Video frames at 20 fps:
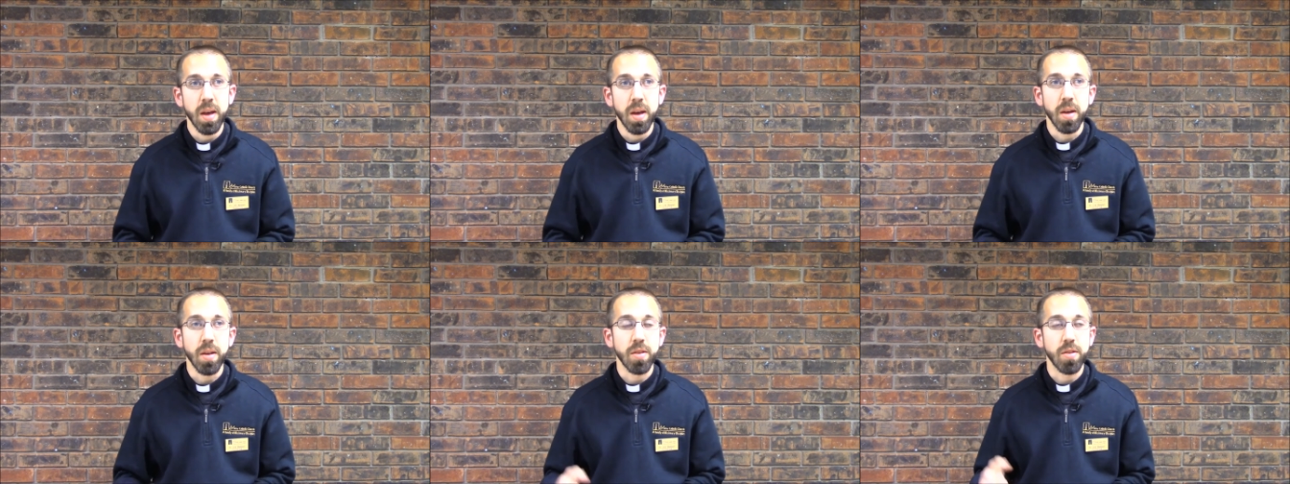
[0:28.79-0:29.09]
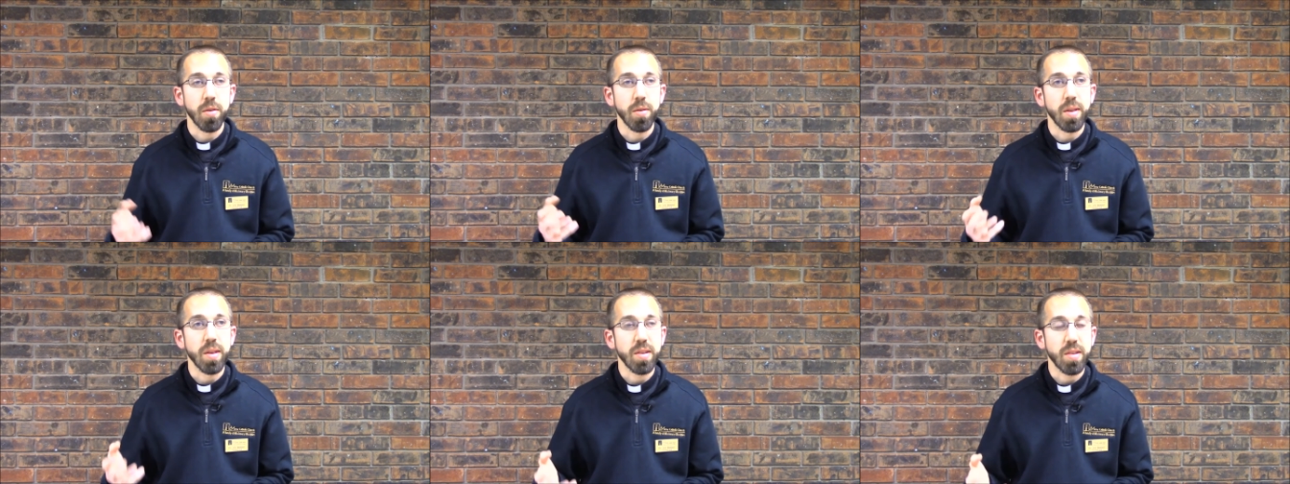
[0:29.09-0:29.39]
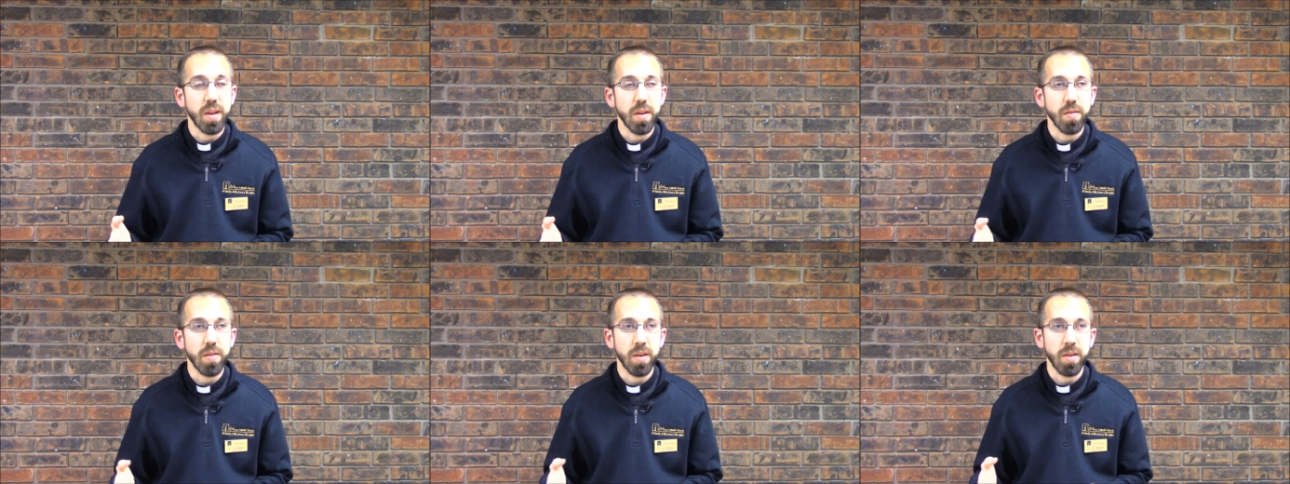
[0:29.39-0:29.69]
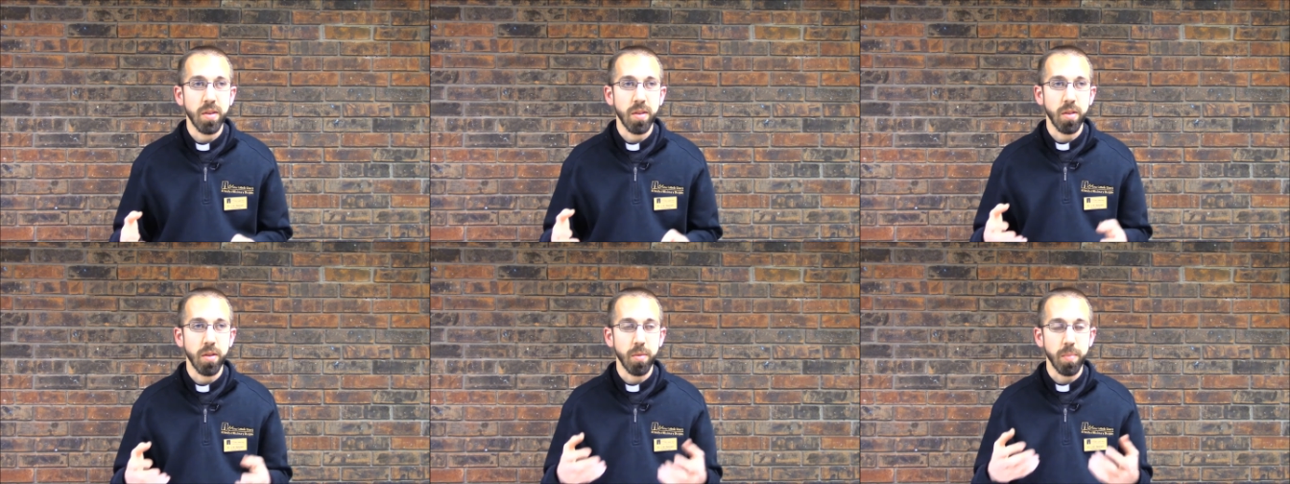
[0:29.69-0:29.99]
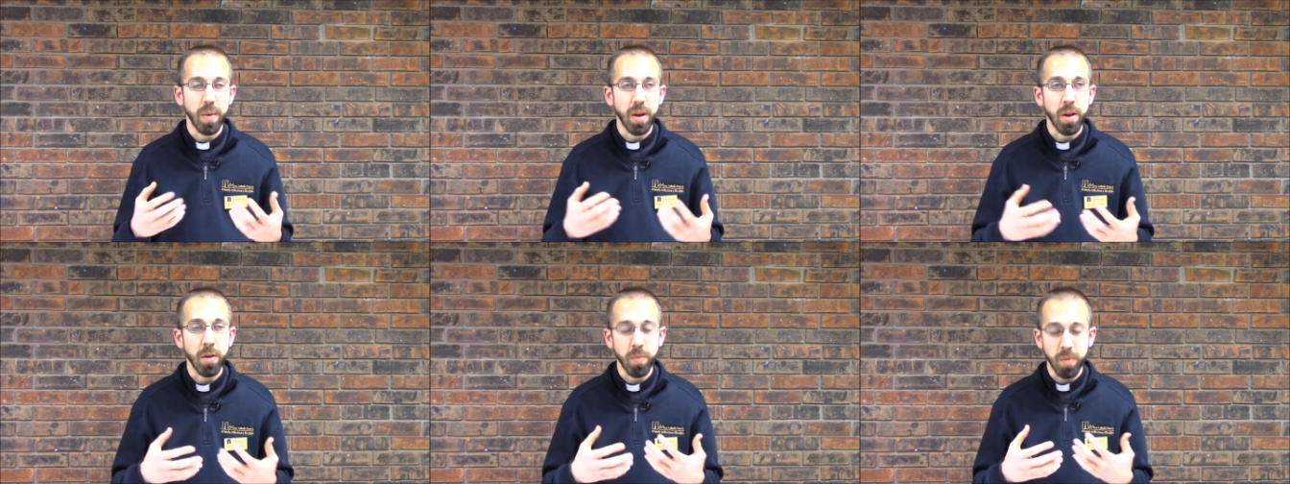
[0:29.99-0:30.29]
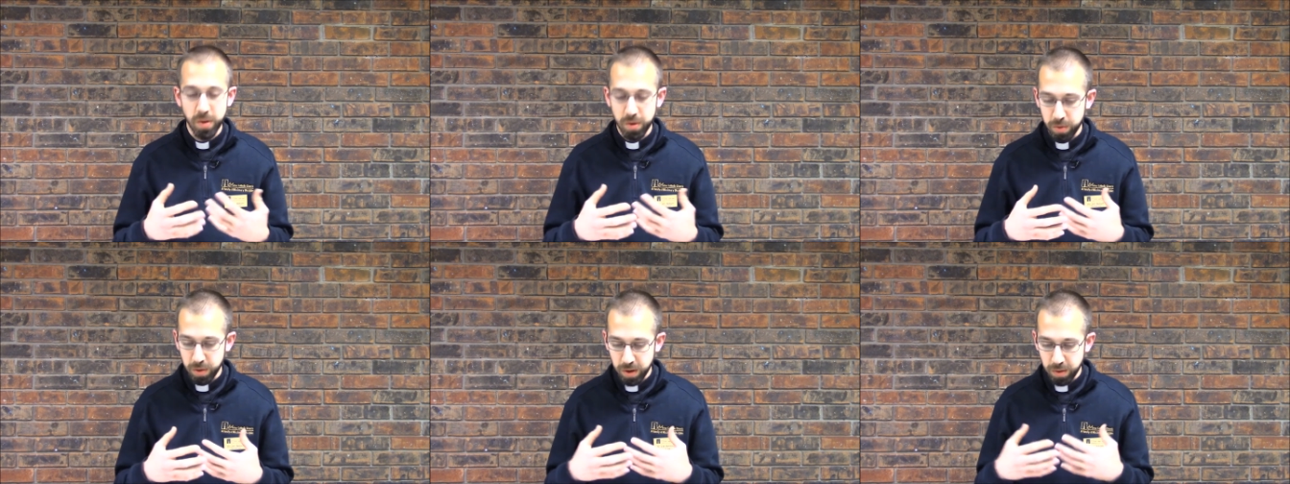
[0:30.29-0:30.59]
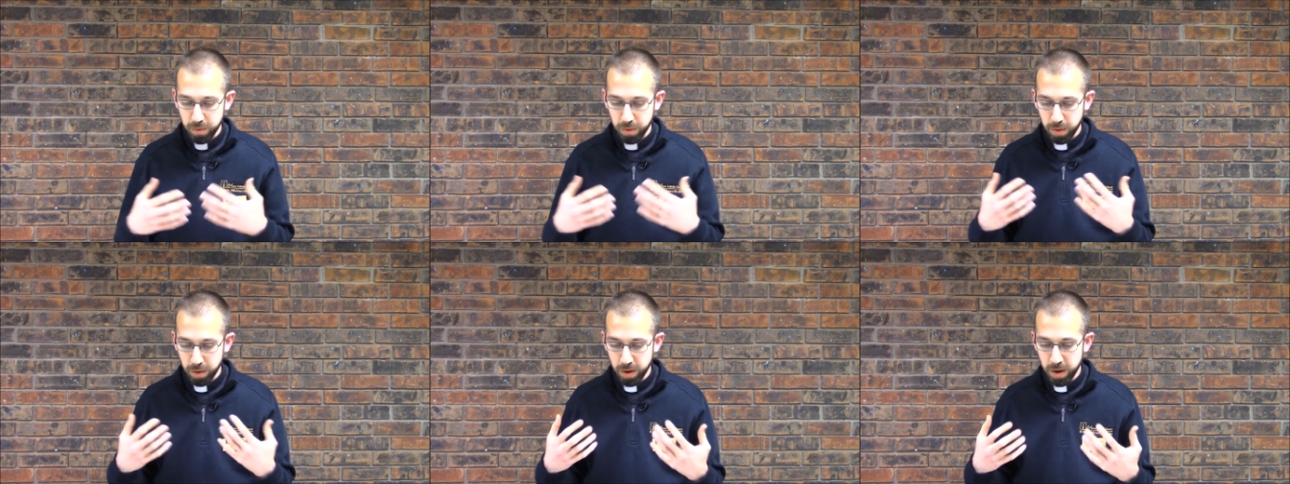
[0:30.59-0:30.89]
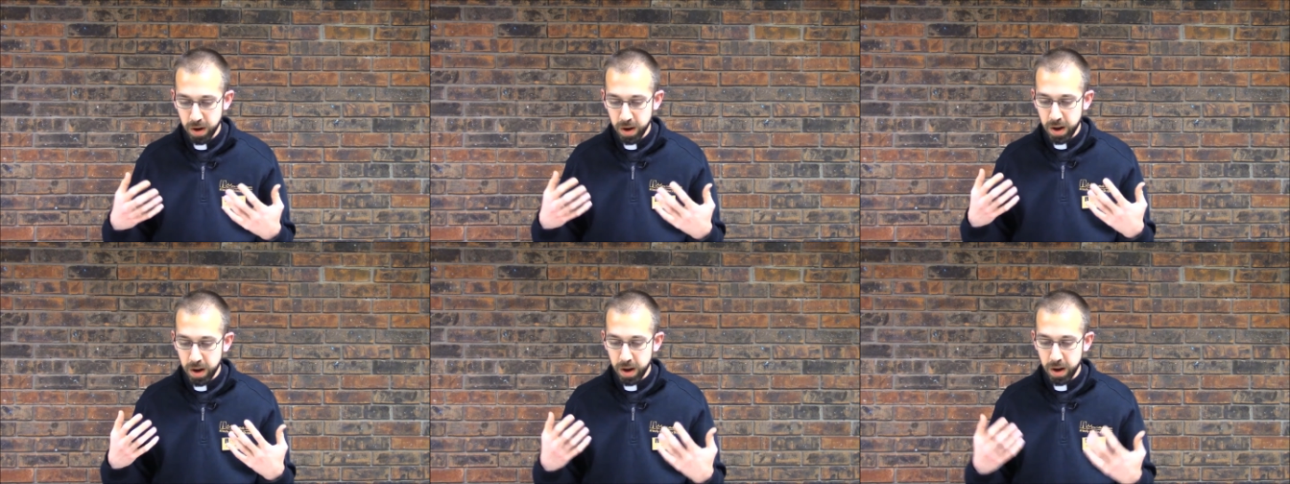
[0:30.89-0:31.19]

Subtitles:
And so this gives us a little mini retreat for